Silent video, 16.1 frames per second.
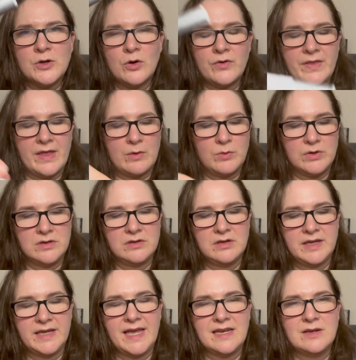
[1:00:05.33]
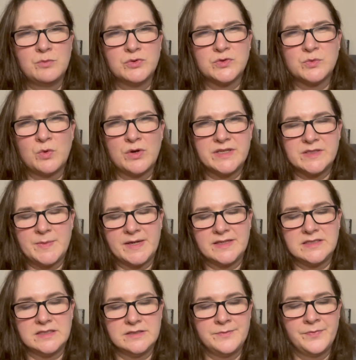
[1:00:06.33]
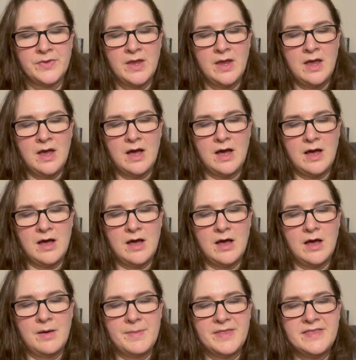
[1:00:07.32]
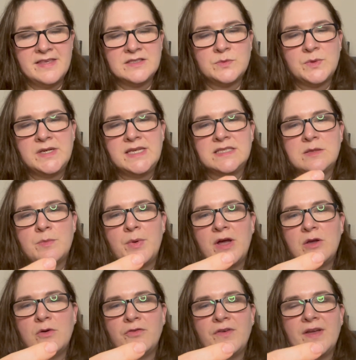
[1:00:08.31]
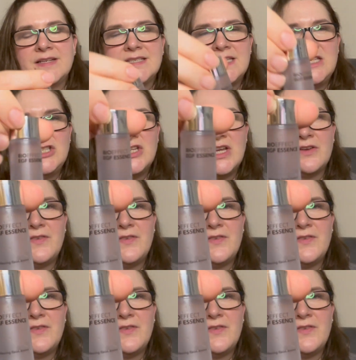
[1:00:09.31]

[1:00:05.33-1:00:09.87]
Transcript: on that one. Again, it wasn't what I expected. This one is the BioEffect EGF